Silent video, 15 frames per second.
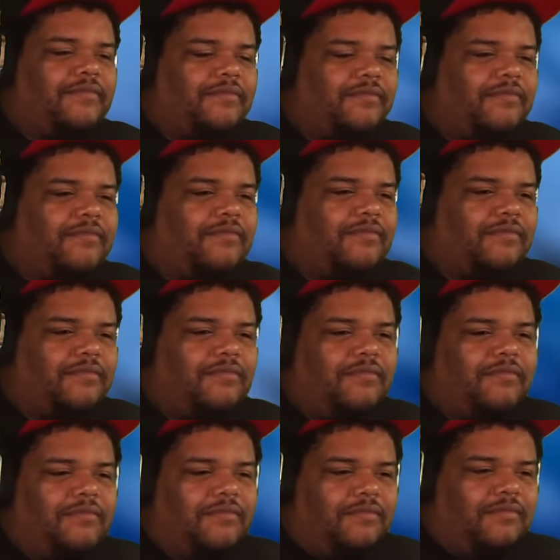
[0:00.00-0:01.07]

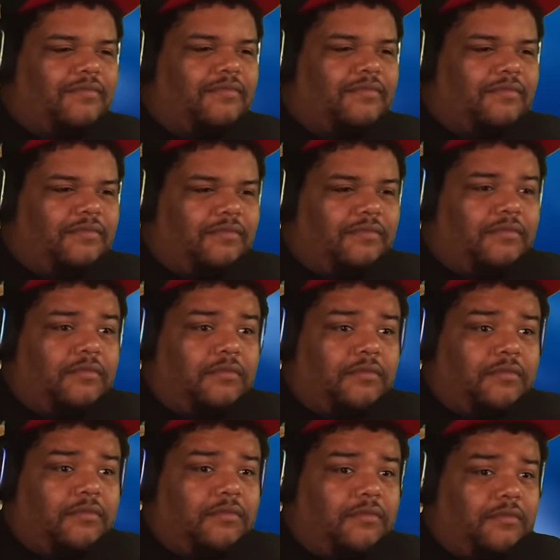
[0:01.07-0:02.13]

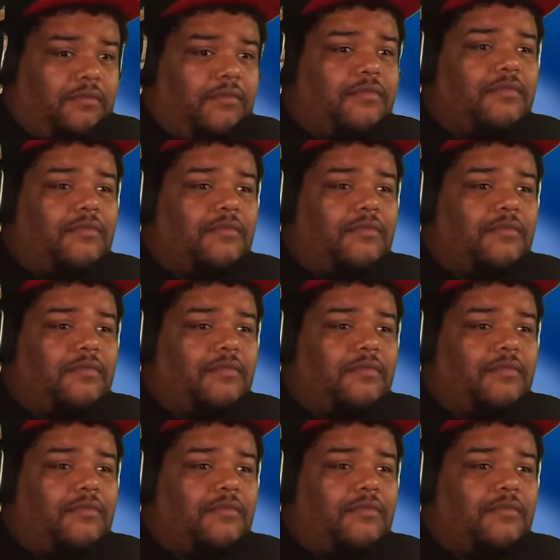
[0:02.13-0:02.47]
The person shown says nothing.